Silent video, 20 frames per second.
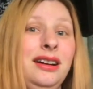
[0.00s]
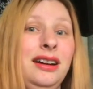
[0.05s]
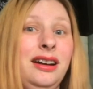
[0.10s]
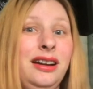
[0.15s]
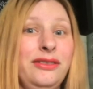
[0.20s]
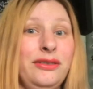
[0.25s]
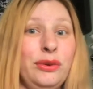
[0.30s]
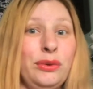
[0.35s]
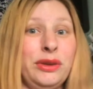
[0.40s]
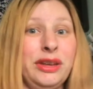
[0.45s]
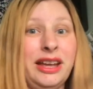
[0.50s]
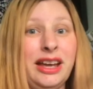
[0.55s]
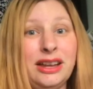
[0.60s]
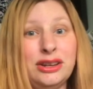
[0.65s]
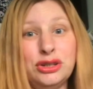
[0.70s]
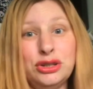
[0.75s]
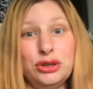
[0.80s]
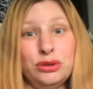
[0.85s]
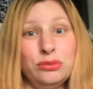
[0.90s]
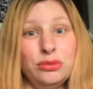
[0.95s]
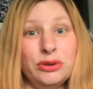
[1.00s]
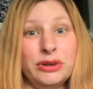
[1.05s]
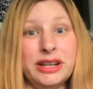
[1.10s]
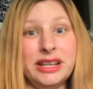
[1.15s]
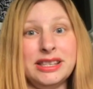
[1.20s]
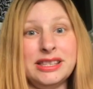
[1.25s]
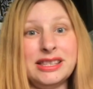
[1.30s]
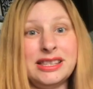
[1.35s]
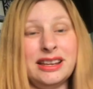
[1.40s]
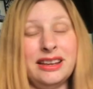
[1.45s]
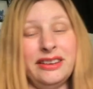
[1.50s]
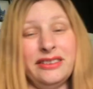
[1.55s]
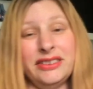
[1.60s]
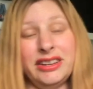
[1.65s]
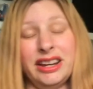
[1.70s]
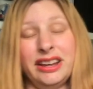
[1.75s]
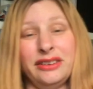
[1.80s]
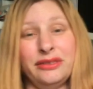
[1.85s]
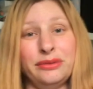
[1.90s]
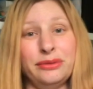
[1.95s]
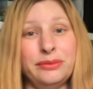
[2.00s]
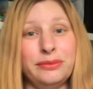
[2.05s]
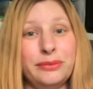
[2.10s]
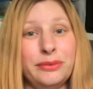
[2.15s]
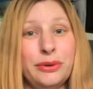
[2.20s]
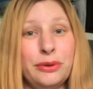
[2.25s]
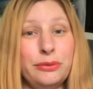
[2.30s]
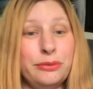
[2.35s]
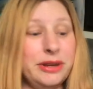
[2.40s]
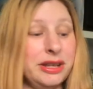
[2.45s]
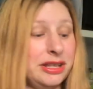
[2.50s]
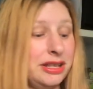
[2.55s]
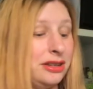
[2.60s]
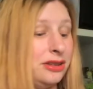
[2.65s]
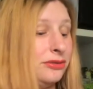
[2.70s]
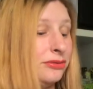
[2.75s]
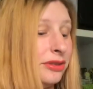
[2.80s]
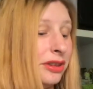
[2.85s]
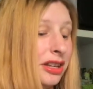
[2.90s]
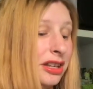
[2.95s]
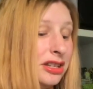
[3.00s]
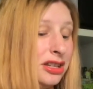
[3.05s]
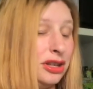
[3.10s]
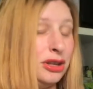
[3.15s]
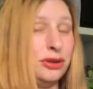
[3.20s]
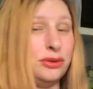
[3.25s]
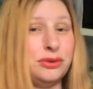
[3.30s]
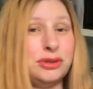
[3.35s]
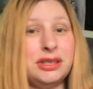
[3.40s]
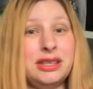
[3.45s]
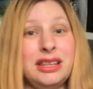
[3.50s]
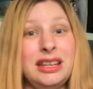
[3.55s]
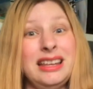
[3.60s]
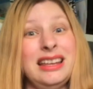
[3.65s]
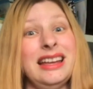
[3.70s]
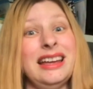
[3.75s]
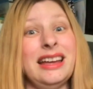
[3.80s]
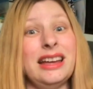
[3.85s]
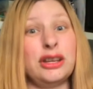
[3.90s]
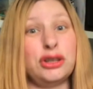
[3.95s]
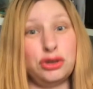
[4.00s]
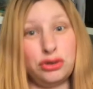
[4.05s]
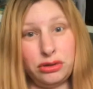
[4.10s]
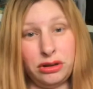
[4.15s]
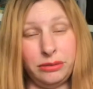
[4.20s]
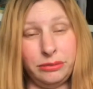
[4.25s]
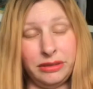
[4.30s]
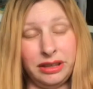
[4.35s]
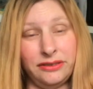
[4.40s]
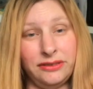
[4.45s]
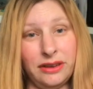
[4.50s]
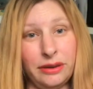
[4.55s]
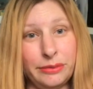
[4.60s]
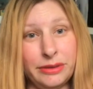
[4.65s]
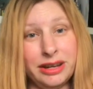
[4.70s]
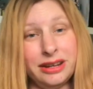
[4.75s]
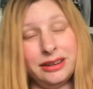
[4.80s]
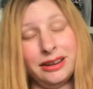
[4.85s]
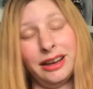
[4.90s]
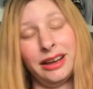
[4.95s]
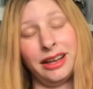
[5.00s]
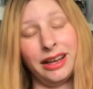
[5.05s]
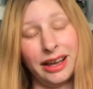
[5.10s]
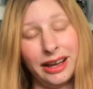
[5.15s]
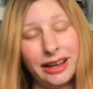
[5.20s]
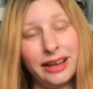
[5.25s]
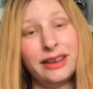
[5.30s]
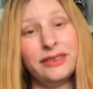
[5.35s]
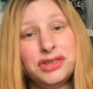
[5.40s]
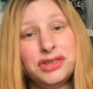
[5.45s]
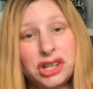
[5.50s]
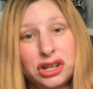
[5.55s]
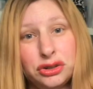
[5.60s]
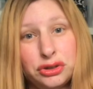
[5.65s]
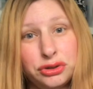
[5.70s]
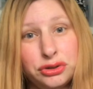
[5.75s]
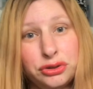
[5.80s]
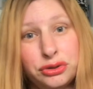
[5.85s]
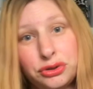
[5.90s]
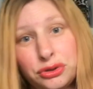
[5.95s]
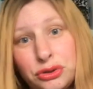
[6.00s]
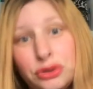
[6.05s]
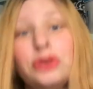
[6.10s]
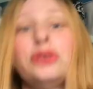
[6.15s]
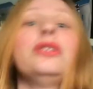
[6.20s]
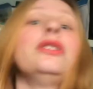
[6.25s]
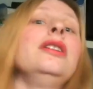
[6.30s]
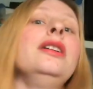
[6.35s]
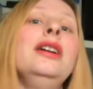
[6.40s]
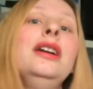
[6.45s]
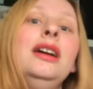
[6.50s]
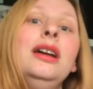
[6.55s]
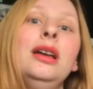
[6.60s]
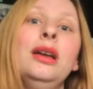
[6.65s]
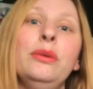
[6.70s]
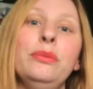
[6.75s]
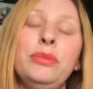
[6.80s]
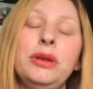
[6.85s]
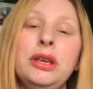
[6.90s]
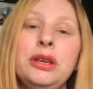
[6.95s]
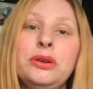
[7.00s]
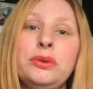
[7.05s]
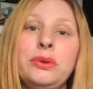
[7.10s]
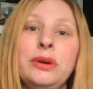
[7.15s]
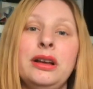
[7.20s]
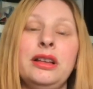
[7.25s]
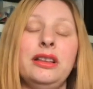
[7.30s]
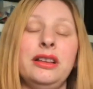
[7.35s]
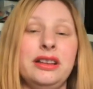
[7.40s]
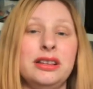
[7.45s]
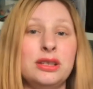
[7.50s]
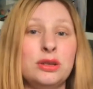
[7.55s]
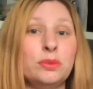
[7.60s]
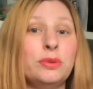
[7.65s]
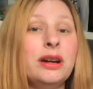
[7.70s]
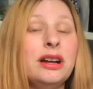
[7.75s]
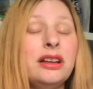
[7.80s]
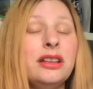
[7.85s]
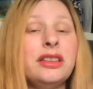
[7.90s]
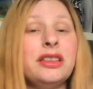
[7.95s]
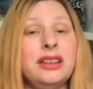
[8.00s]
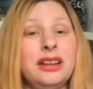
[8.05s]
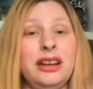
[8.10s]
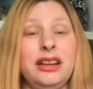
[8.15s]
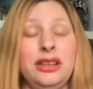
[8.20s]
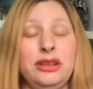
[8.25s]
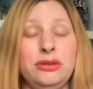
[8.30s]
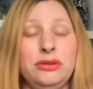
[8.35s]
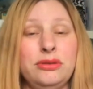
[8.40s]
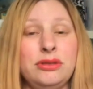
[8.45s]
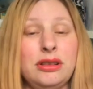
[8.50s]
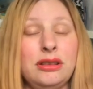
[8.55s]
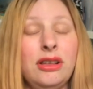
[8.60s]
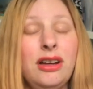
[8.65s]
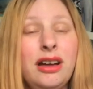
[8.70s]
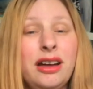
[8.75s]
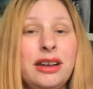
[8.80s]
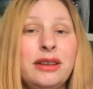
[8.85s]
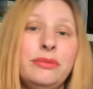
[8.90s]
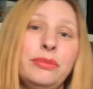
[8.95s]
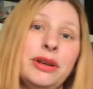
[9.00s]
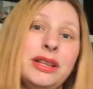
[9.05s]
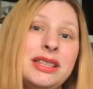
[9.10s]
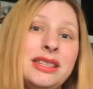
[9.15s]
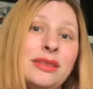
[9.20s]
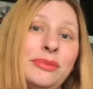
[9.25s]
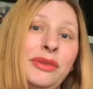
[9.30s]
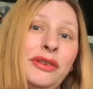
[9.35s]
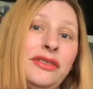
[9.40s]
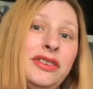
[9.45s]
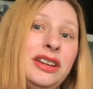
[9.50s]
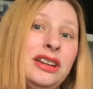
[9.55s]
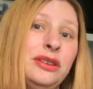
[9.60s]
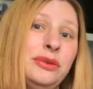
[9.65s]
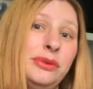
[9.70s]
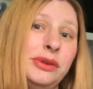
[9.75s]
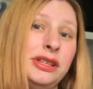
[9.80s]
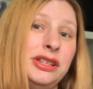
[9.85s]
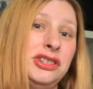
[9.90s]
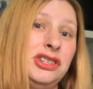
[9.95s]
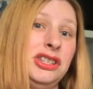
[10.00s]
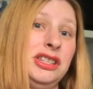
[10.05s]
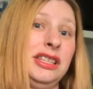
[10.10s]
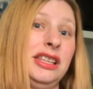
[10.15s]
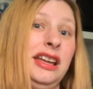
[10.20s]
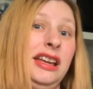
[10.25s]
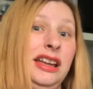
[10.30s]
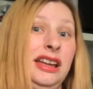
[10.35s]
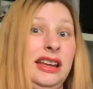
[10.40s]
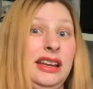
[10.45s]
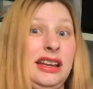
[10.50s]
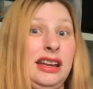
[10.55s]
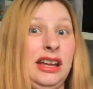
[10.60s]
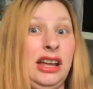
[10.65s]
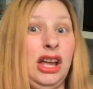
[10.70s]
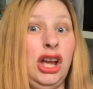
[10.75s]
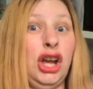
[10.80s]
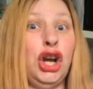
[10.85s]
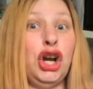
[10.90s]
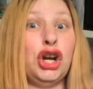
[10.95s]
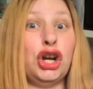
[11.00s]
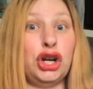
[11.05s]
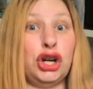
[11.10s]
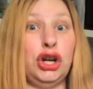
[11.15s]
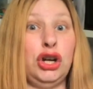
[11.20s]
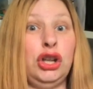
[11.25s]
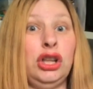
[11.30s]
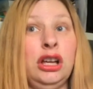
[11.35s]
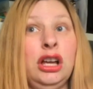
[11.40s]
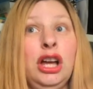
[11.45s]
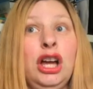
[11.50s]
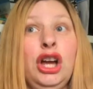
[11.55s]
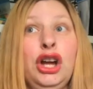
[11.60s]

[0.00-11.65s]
I've only had 2 boys. I haven't had a reason really to use the extremely feminine. I gender neutral PUL as well that I use a lot, but some of it was just like girl.